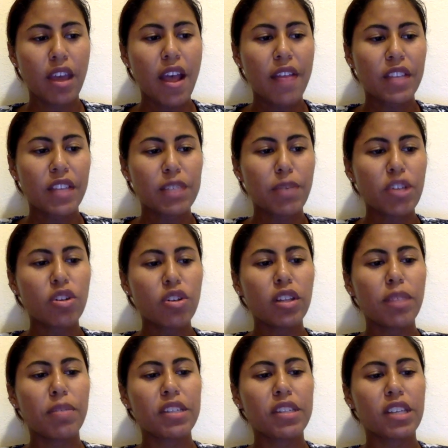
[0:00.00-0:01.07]
The Special
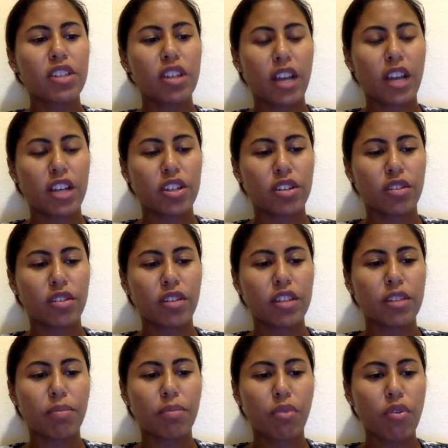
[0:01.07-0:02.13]
Olympics International is a
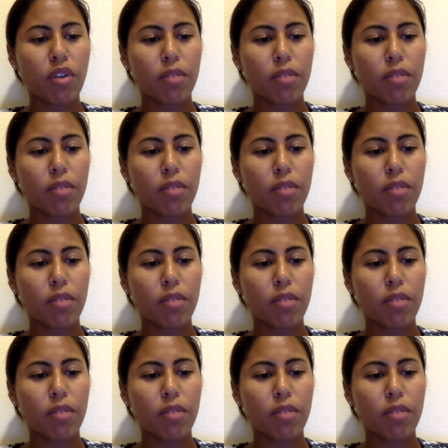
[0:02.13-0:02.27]
program